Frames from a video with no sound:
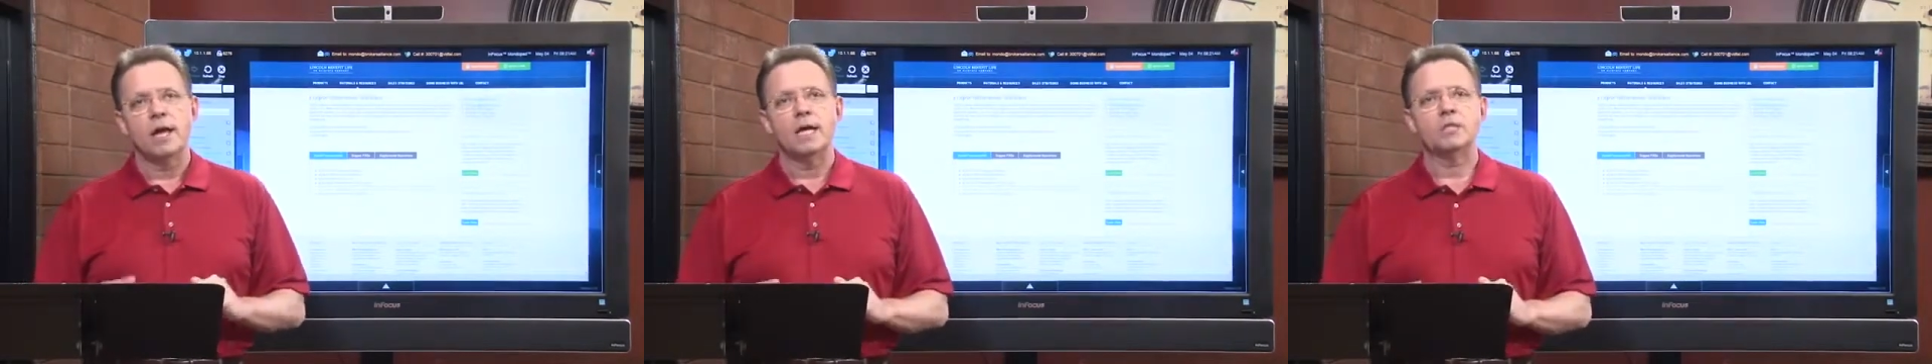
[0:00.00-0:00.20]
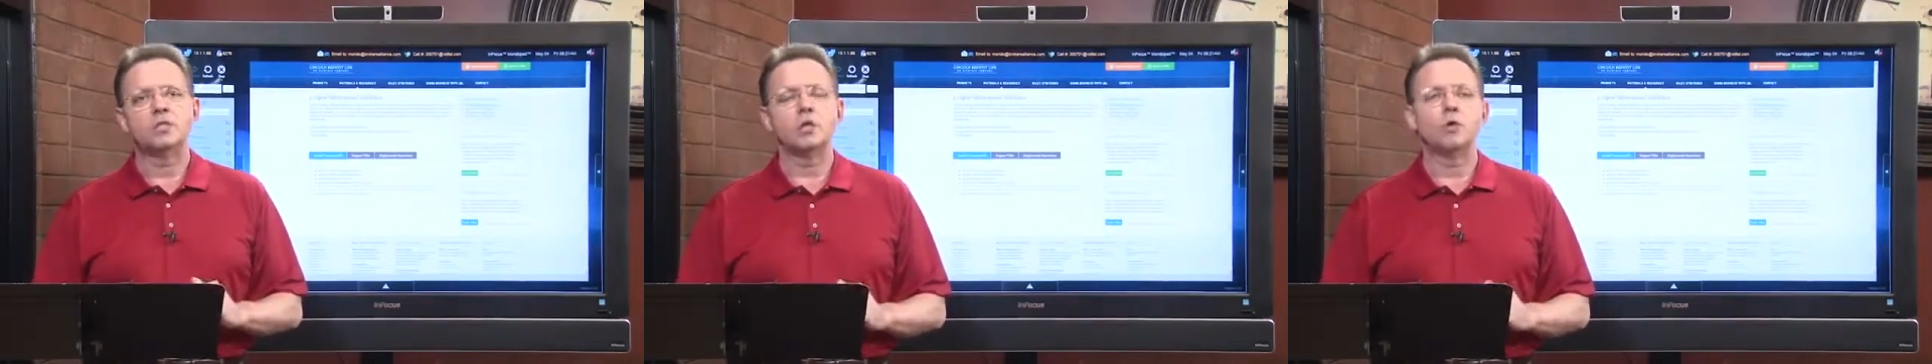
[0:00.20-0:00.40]

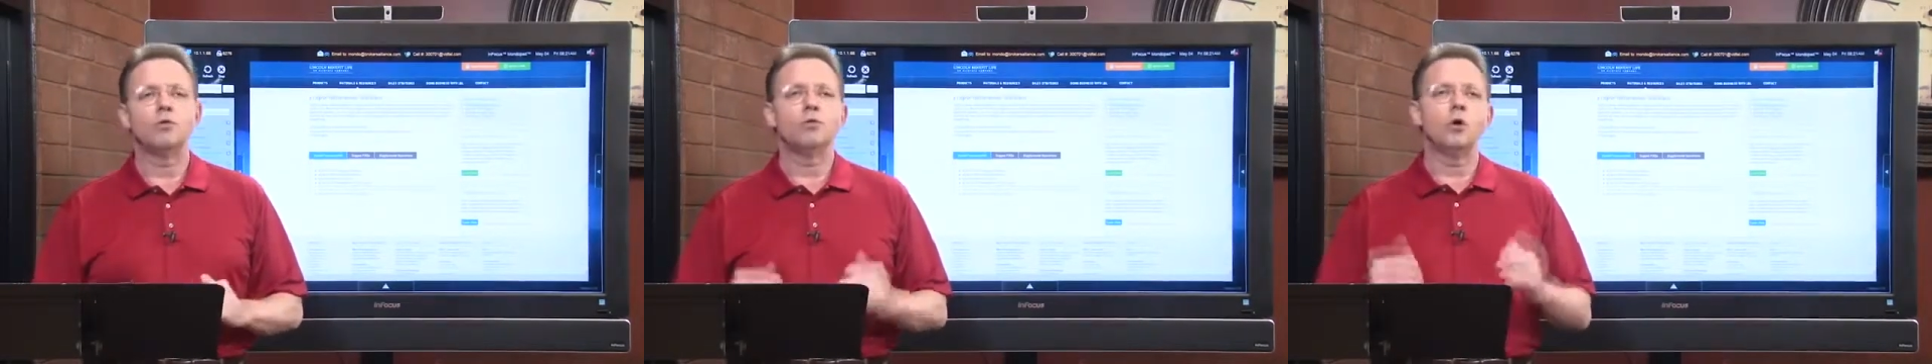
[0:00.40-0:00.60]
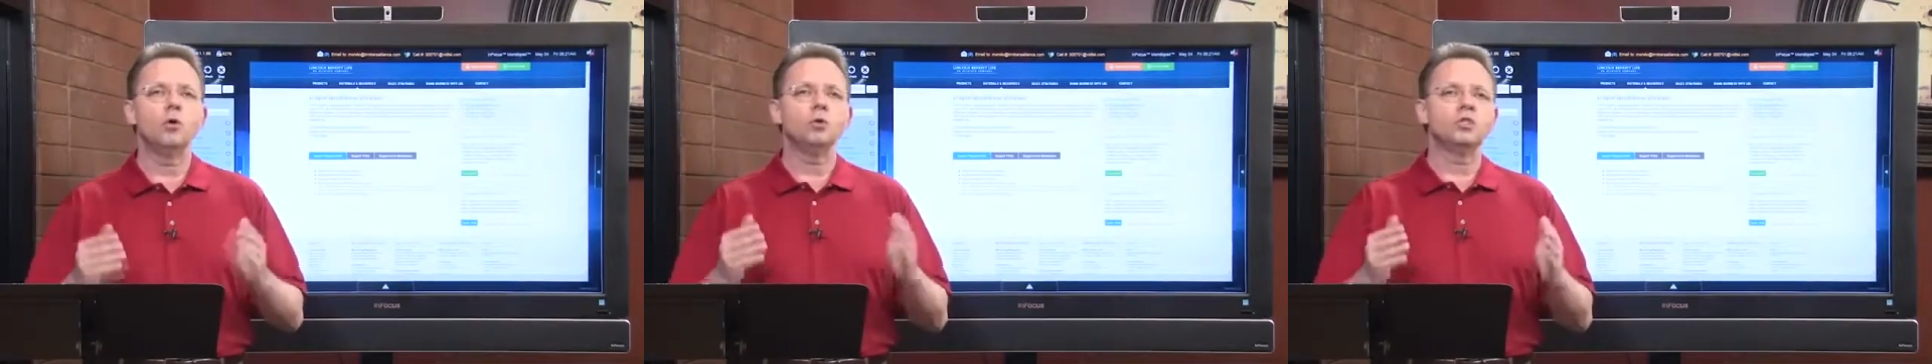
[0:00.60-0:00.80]
And so
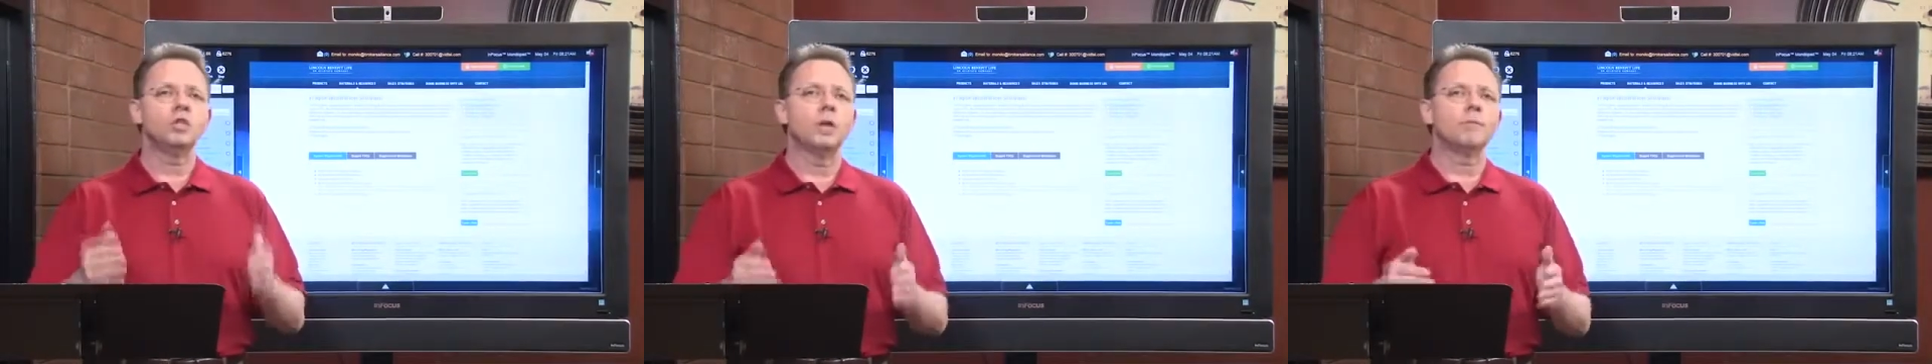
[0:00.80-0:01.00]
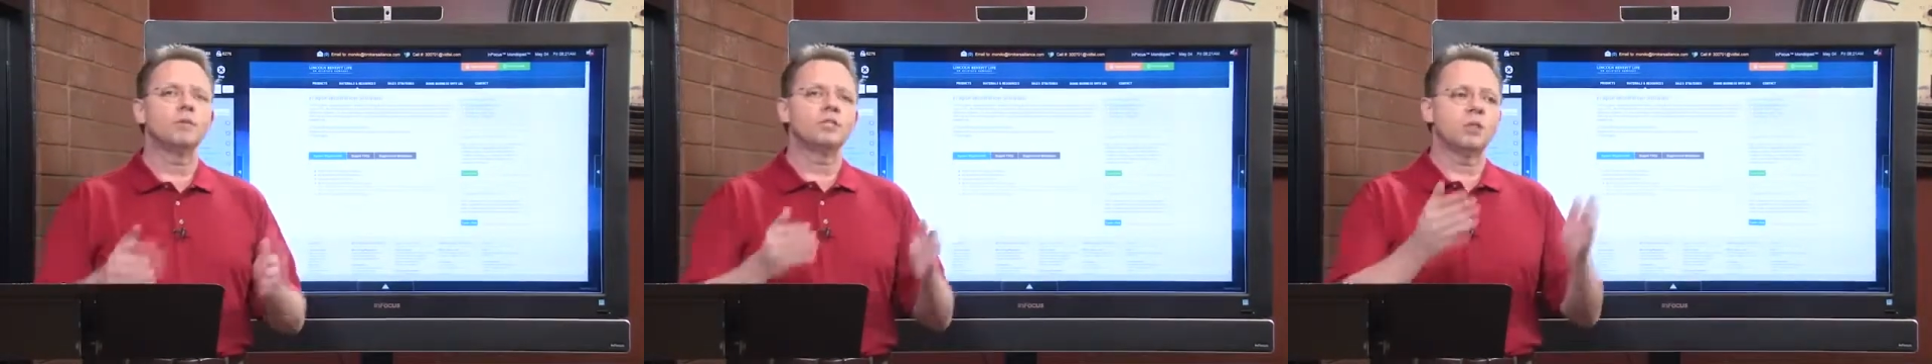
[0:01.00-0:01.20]
those
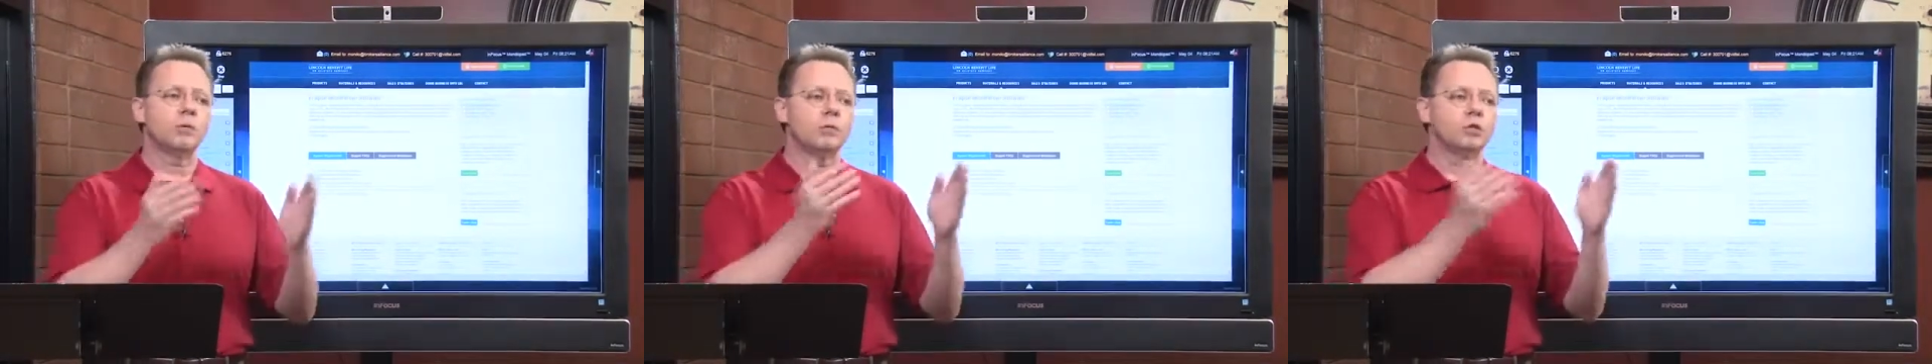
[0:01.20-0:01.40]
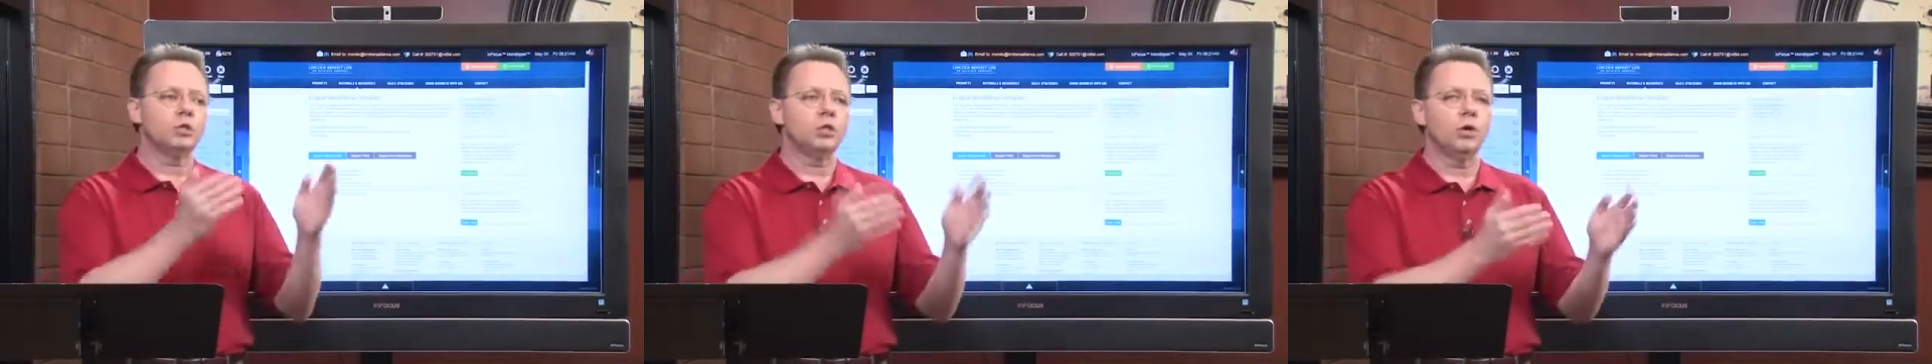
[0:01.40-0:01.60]
numbers that
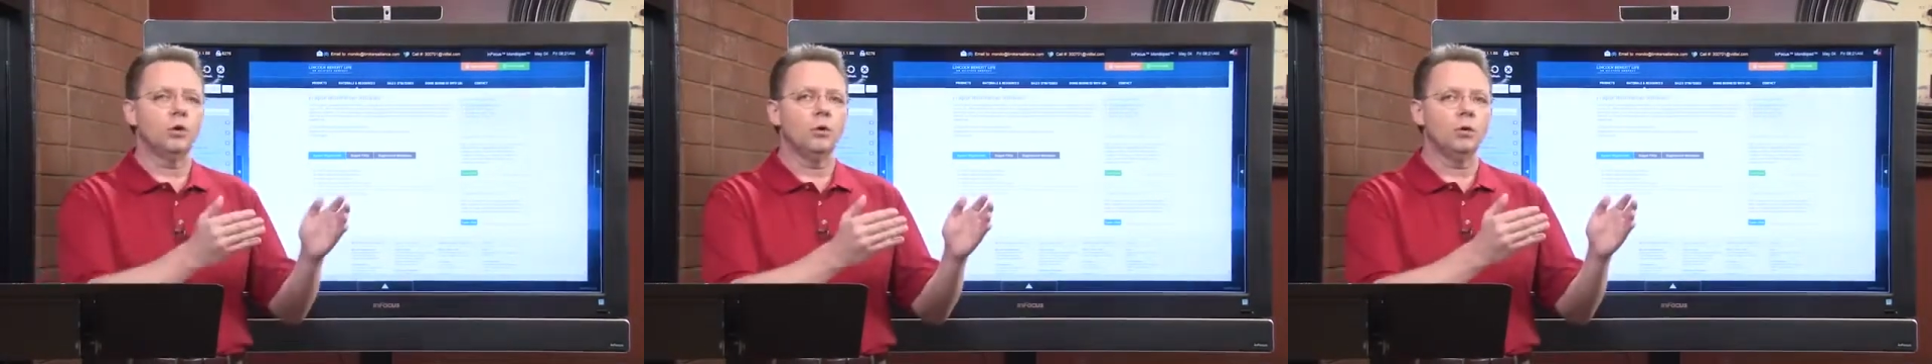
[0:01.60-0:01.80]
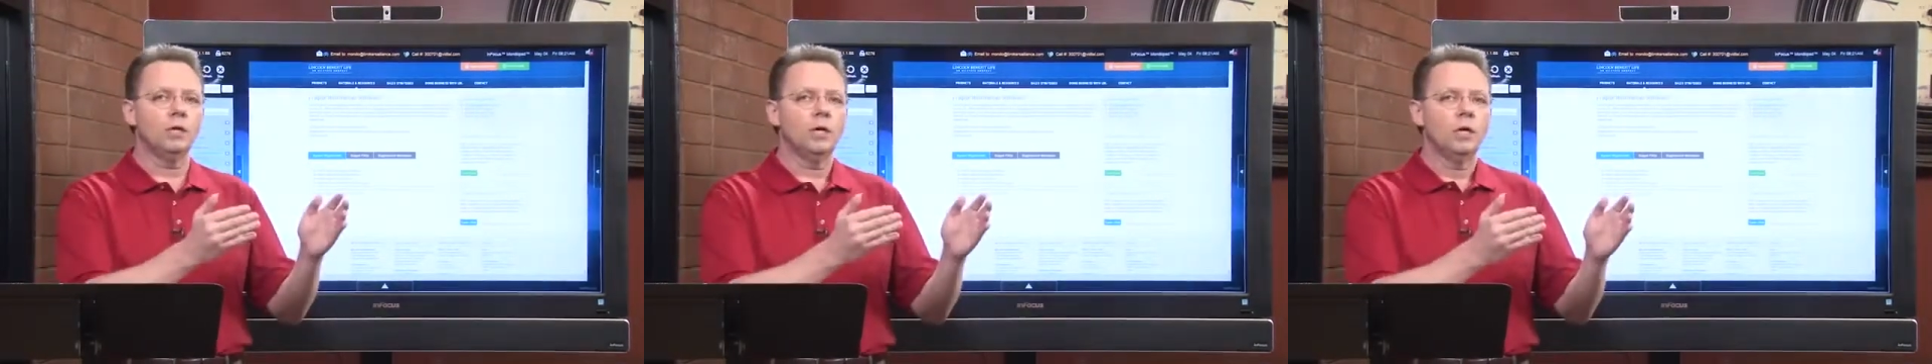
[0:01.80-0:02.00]
we
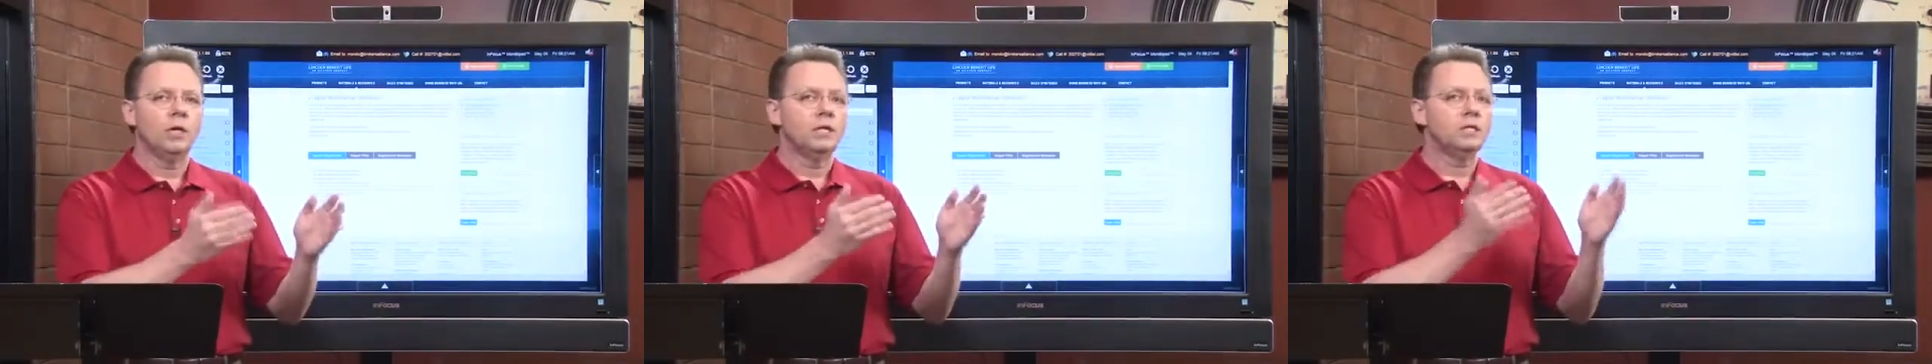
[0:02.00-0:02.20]
showed